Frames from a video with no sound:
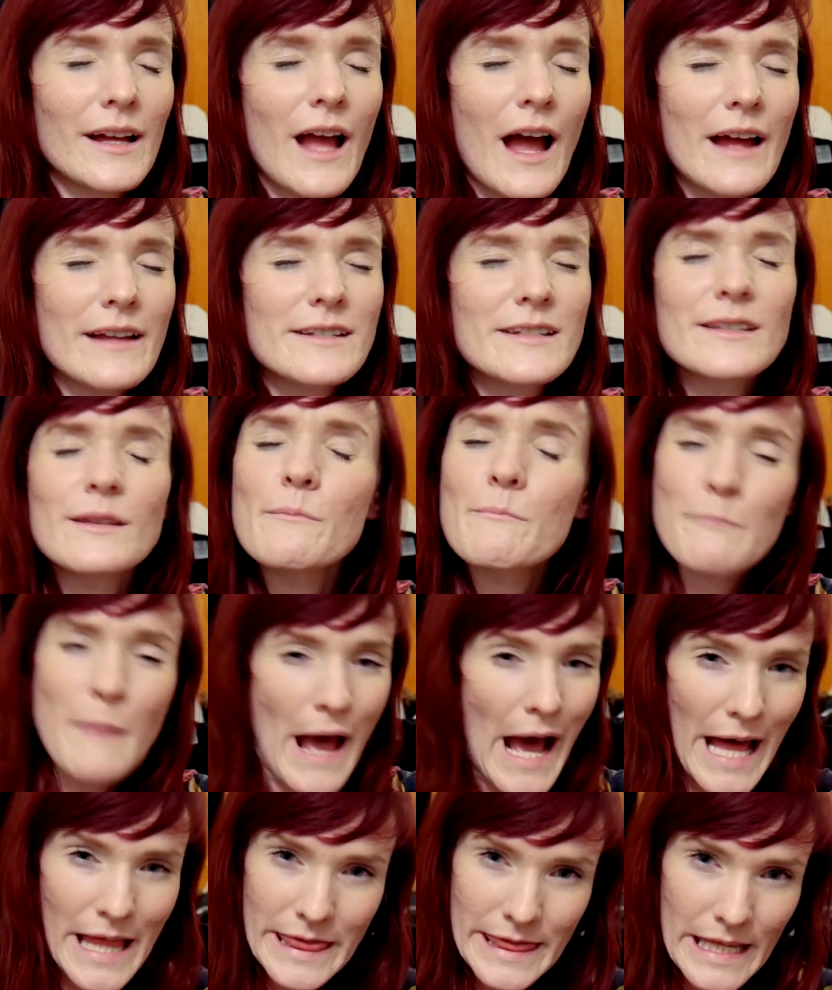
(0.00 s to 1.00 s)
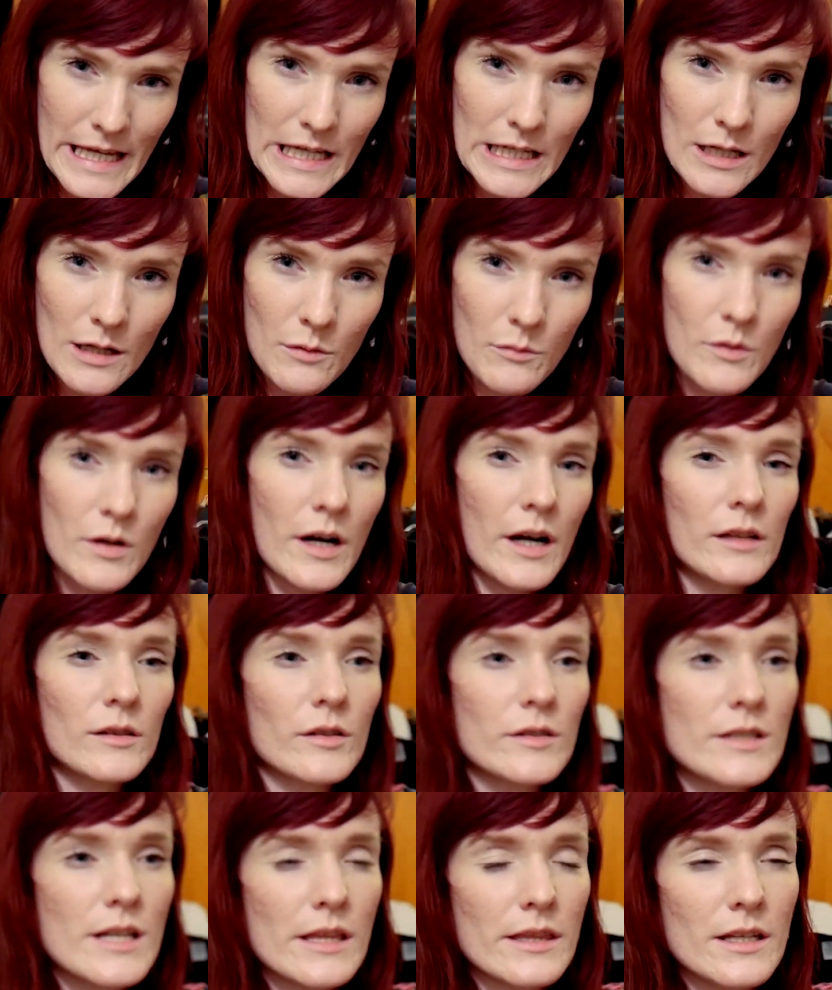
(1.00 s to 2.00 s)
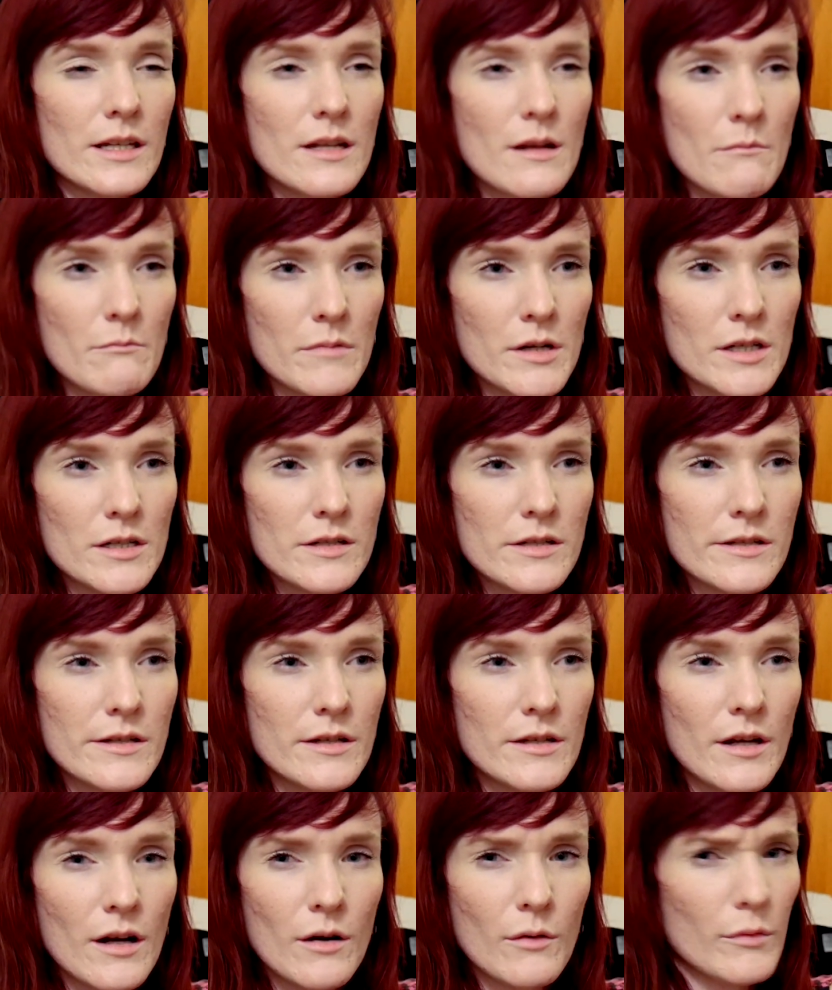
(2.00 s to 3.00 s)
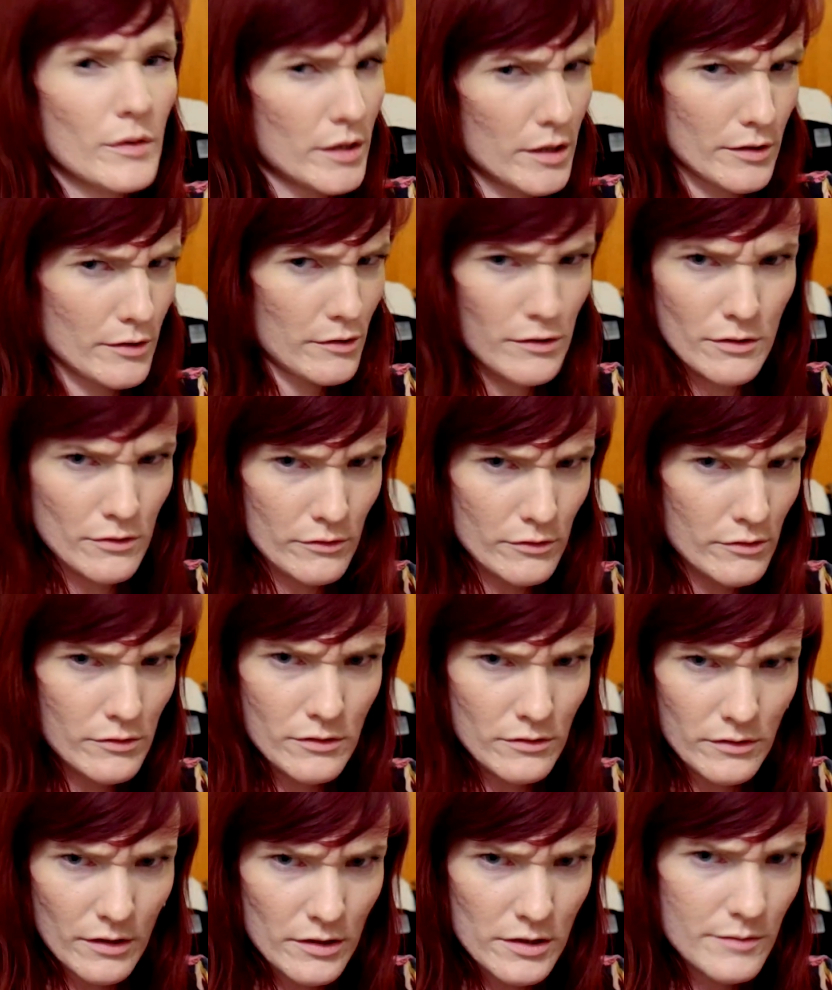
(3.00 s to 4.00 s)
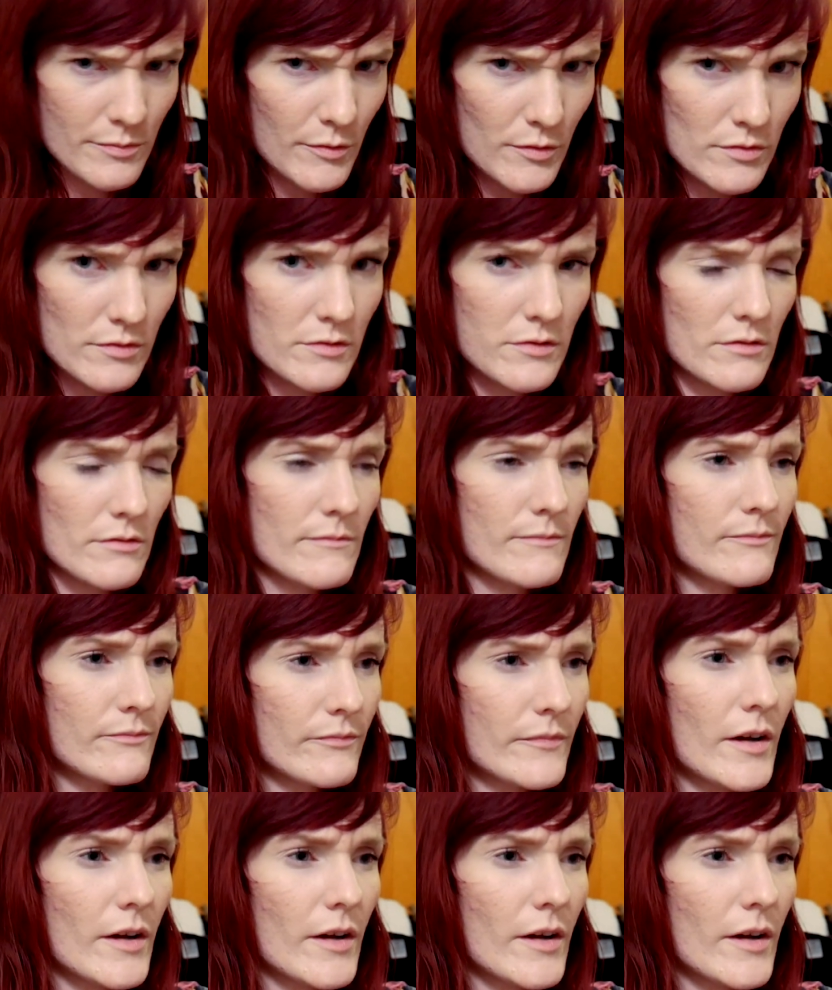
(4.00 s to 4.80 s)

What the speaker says: did the bad thing where I looked at the numbers. You know, you're not supposed to.